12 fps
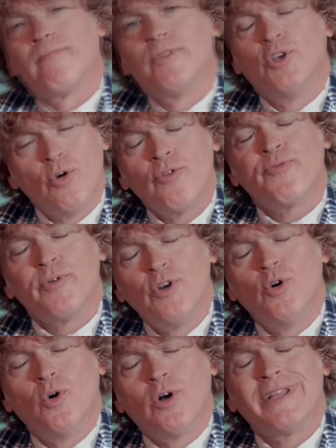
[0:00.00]
youth
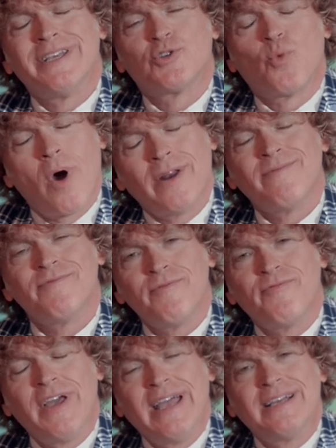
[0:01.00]
renewal is one of
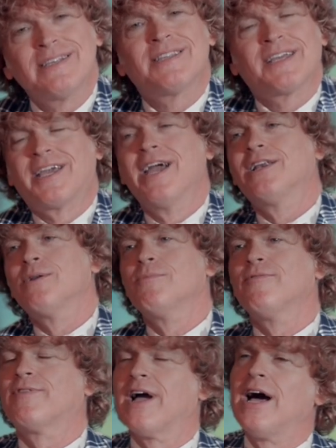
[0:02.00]
the things the kingdom
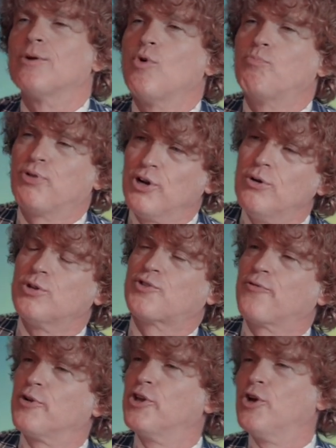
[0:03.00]
of God will produce
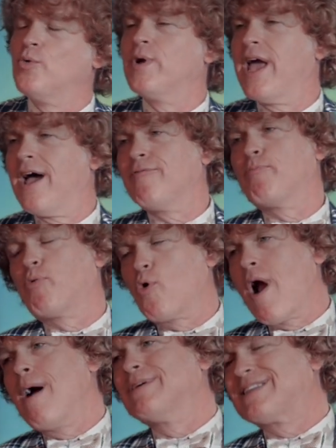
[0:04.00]
for you we have
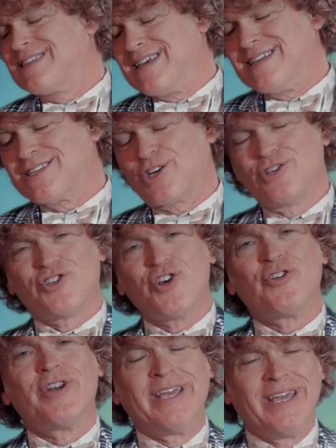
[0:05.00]
promises
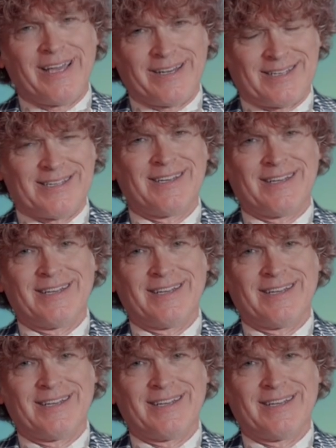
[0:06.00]
concerning it